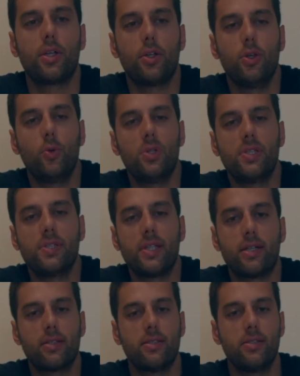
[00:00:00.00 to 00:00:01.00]
you will
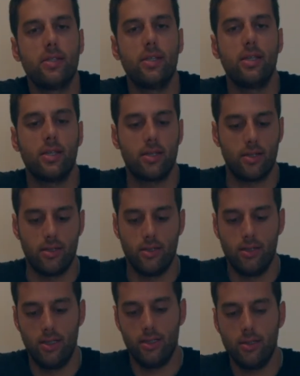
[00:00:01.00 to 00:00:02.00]
start seeing
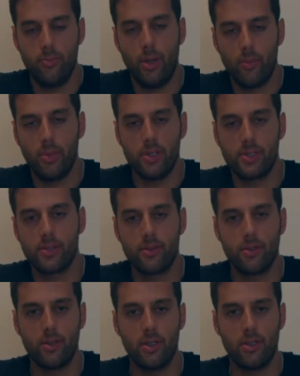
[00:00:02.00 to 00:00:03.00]
little
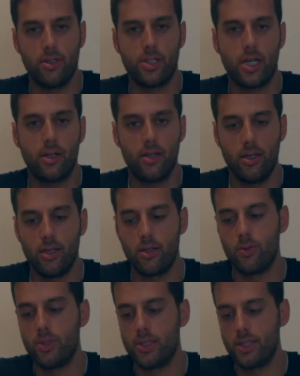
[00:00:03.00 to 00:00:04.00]
bubbles in the jar and
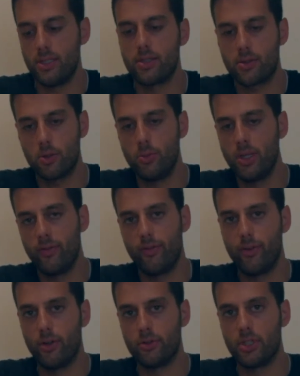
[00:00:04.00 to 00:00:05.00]
you will see the SCOBY
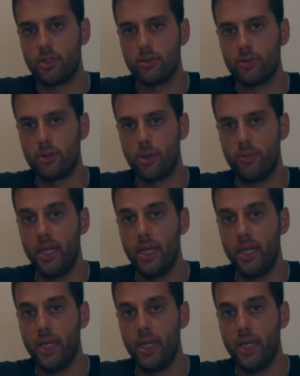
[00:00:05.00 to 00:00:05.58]
floating on top.